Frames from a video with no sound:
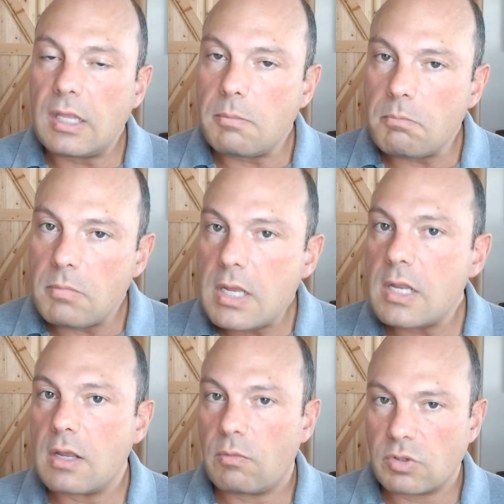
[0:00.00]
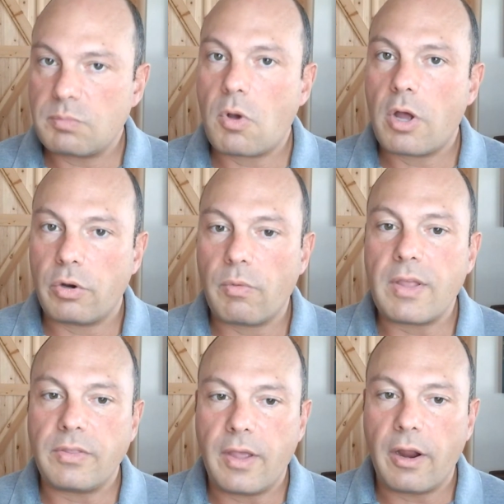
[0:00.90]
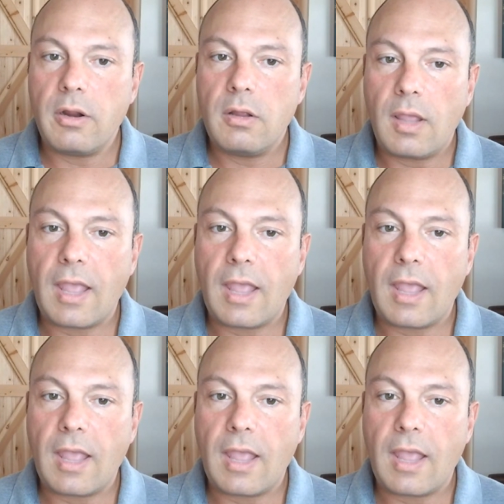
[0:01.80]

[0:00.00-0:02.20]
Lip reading: Immediate responder right there.